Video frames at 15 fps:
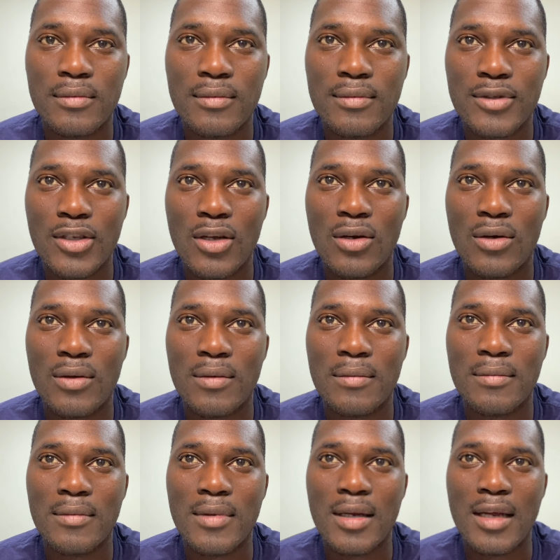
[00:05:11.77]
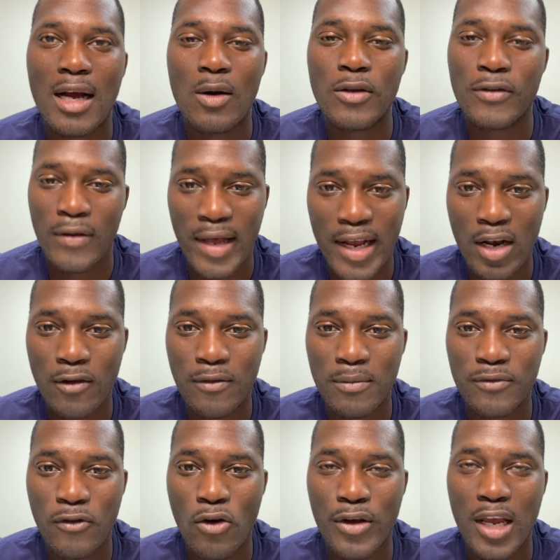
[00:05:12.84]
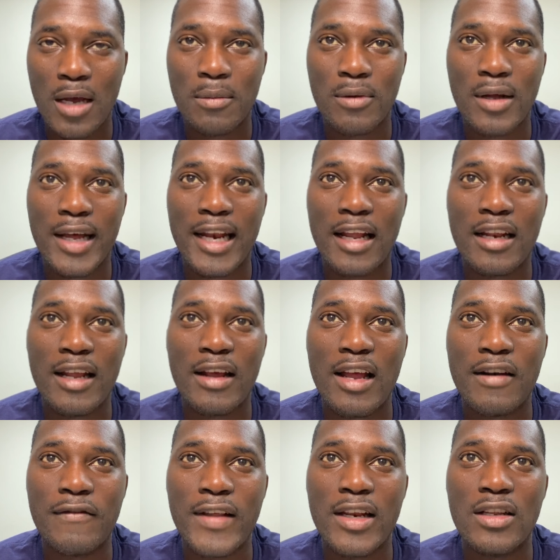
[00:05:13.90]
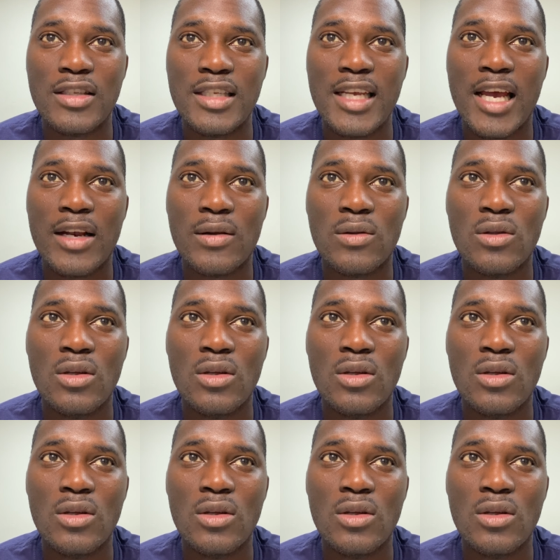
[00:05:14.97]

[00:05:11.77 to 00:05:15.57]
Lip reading: So I was flying up from Fort Campbell, and I had to fly to Seattle.